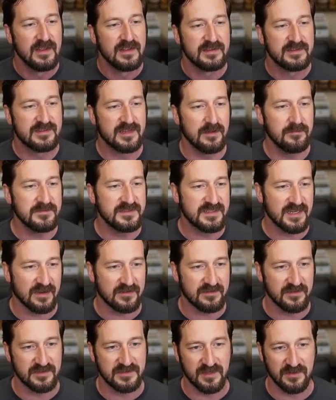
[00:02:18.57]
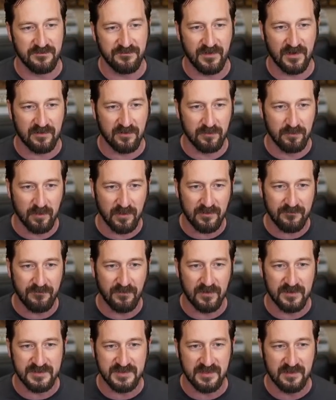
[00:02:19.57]
Some sectors of the federal
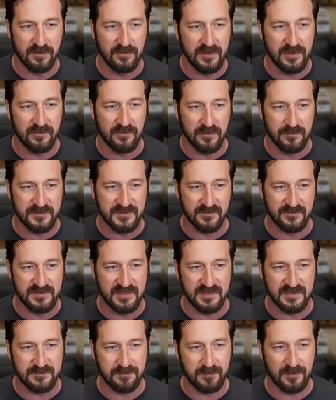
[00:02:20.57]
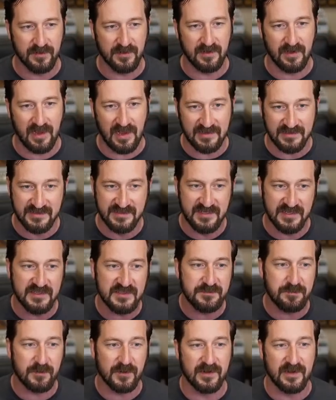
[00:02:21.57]
workforce, including groups of disparate
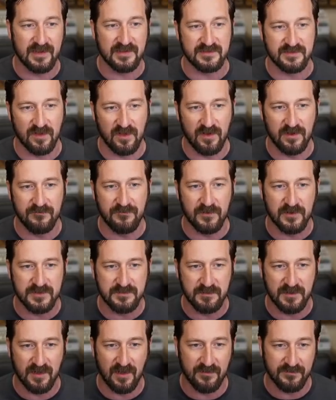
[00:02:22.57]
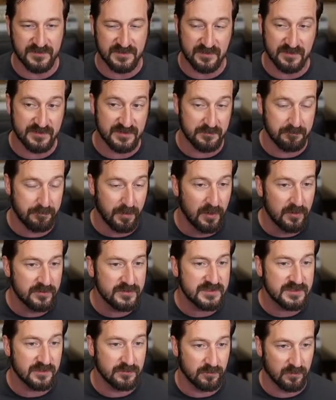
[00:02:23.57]
as law enforcement officers and
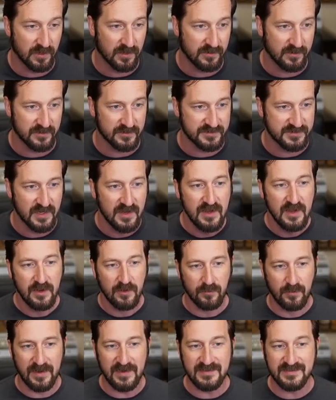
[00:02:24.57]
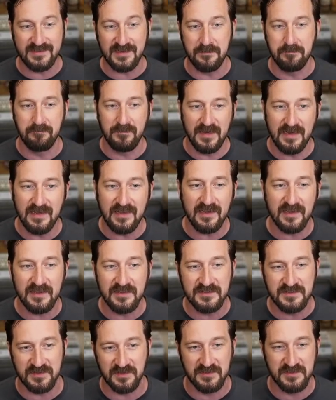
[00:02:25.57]
postal workers, raised immediate
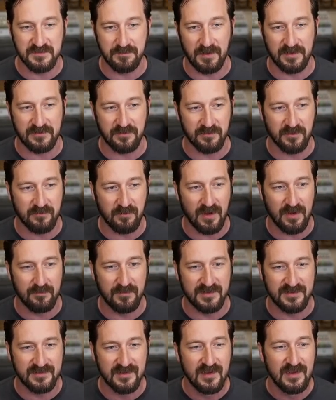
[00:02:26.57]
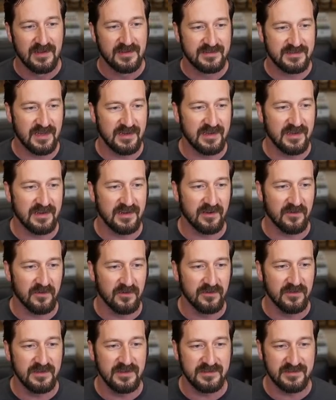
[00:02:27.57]
concerns about the requirement, sending an
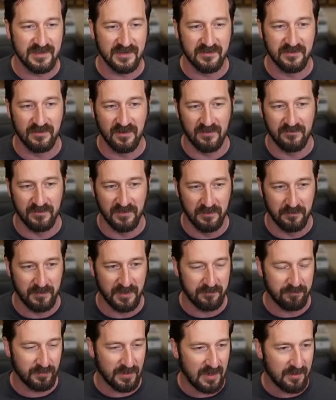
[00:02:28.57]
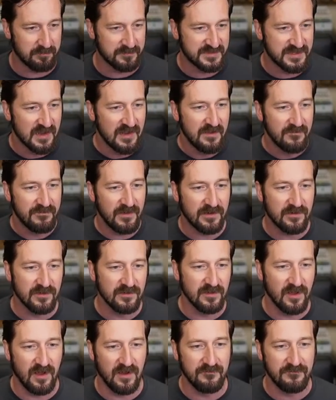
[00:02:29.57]
early signal of looming problems. Federal
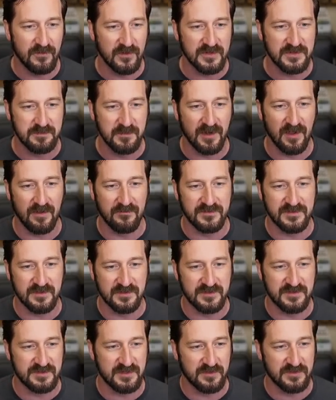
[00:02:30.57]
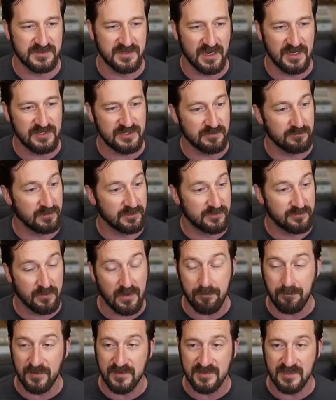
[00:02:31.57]
Law Enforcement Officers Association, which
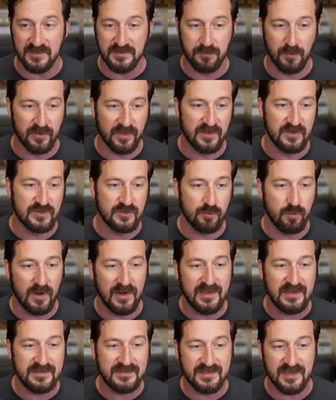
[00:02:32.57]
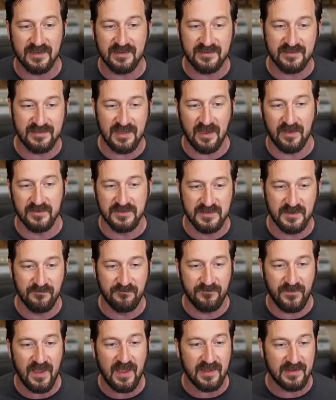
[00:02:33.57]
represents more than 26,000
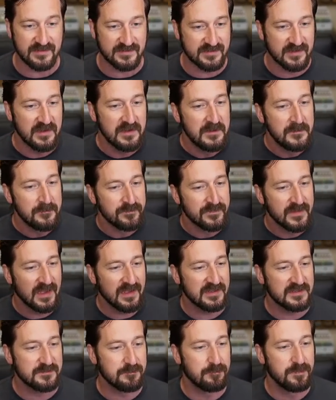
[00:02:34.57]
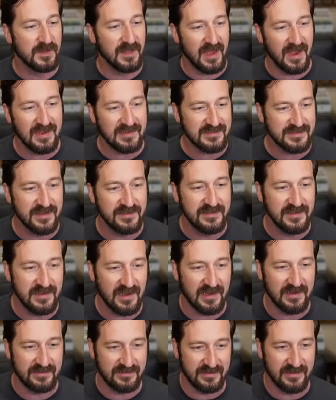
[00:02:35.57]
feds, has blasted the
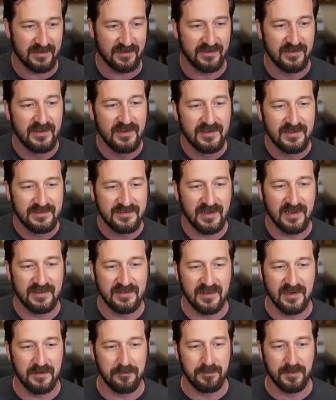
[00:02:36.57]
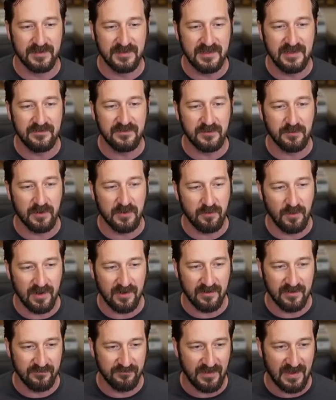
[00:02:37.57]
idea, saying that it believes
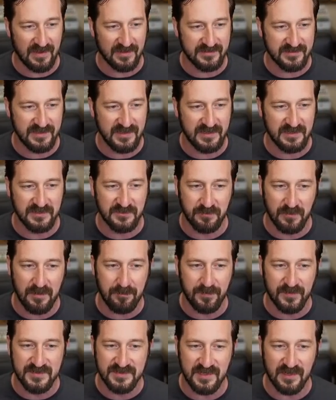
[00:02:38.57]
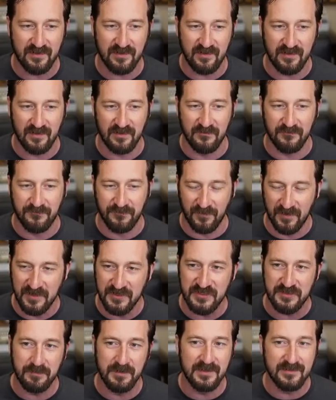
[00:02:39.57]
requiring vaccines represented an
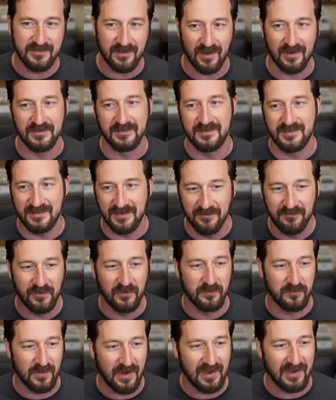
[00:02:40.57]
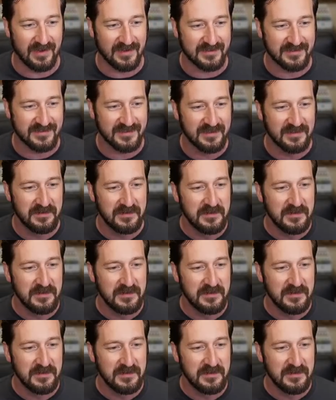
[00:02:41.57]
infringement on civil rights.